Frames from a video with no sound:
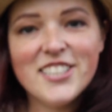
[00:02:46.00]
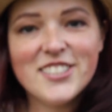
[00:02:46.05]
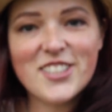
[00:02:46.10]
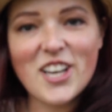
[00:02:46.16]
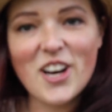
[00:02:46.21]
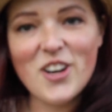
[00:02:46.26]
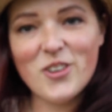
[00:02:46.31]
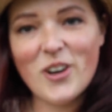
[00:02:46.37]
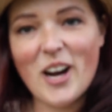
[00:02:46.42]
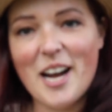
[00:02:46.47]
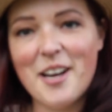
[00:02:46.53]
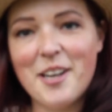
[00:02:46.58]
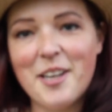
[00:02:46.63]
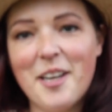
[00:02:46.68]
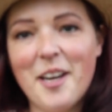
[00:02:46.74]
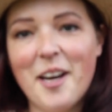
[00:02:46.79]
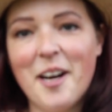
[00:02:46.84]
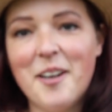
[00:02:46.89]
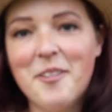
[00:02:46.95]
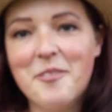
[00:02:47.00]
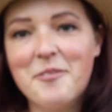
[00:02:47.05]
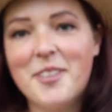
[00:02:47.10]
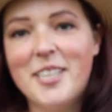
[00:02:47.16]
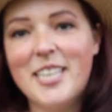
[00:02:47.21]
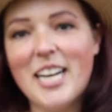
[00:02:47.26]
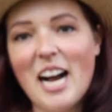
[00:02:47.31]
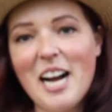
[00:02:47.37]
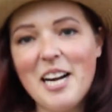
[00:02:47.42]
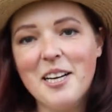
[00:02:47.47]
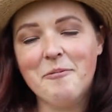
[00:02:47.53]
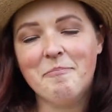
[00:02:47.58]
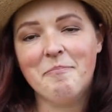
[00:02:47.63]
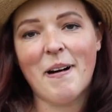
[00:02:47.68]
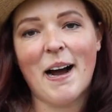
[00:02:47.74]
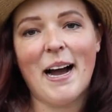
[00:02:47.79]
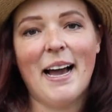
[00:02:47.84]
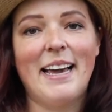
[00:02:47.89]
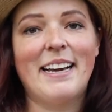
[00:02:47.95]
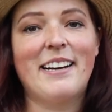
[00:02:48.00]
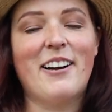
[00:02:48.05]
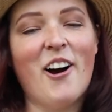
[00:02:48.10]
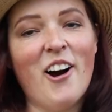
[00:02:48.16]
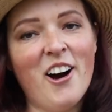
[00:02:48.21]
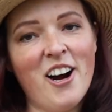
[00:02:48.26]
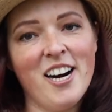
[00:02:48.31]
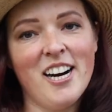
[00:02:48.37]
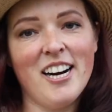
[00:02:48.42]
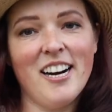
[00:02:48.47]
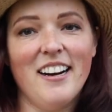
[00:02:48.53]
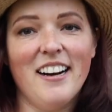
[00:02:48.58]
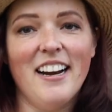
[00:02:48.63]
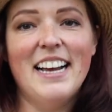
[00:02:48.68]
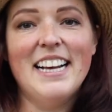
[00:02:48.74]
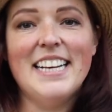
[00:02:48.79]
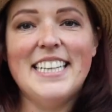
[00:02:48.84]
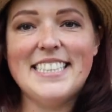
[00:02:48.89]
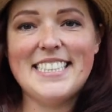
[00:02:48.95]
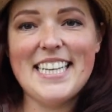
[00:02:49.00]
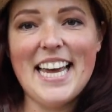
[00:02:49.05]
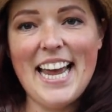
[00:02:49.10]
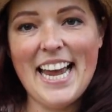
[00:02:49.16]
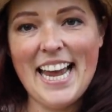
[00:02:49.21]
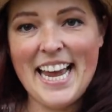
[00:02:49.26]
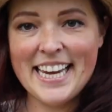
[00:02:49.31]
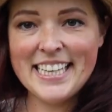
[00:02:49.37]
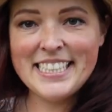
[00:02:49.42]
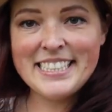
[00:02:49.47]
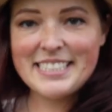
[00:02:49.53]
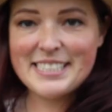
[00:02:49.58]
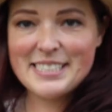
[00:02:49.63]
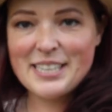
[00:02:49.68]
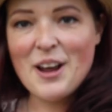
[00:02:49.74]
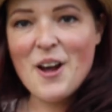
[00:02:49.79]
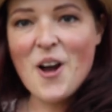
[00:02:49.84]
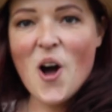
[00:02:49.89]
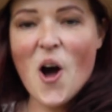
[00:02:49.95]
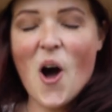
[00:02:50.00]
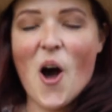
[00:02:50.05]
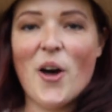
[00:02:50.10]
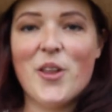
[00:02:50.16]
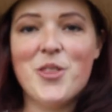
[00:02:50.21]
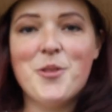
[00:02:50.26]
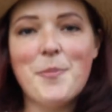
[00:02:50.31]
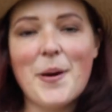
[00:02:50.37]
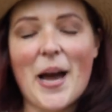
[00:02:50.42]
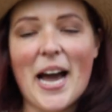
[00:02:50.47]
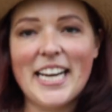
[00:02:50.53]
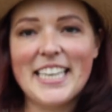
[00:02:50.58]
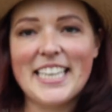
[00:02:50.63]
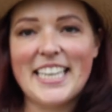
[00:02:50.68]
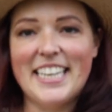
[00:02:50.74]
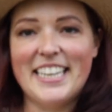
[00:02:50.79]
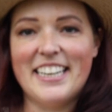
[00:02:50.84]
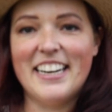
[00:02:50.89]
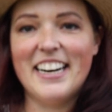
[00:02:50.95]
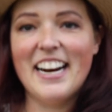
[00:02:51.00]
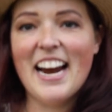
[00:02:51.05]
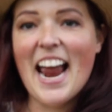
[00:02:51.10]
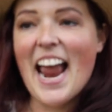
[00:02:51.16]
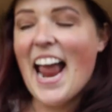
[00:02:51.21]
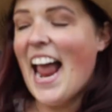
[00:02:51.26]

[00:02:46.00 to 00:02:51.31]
so I have got my car tent on the back here,